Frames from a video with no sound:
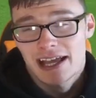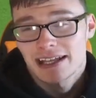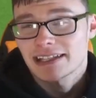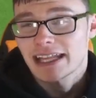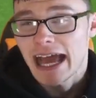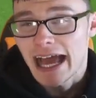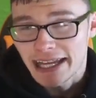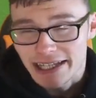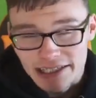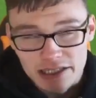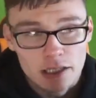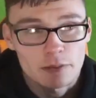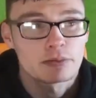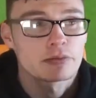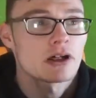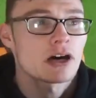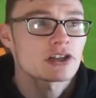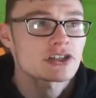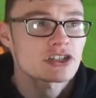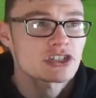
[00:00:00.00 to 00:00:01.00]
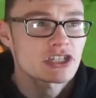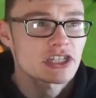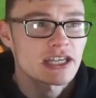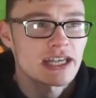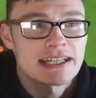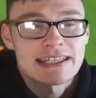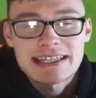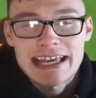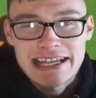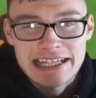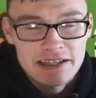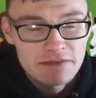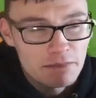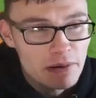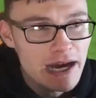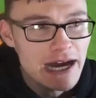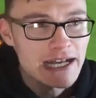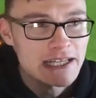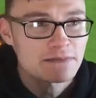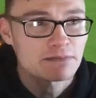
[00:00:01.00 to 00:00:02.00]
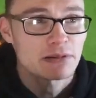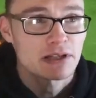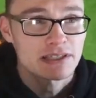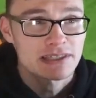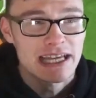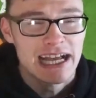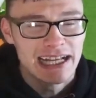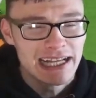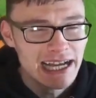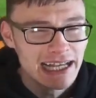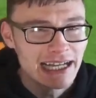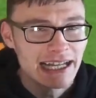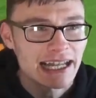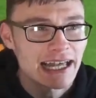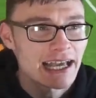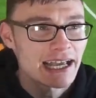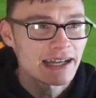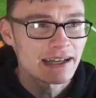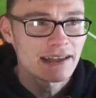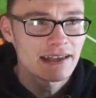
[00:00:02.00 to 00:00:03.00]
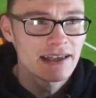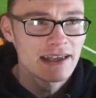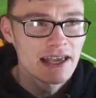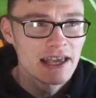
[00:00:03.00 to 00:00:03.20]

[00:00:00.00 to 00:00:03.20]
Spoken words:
technical plus, incisive pass plus, that kind of line,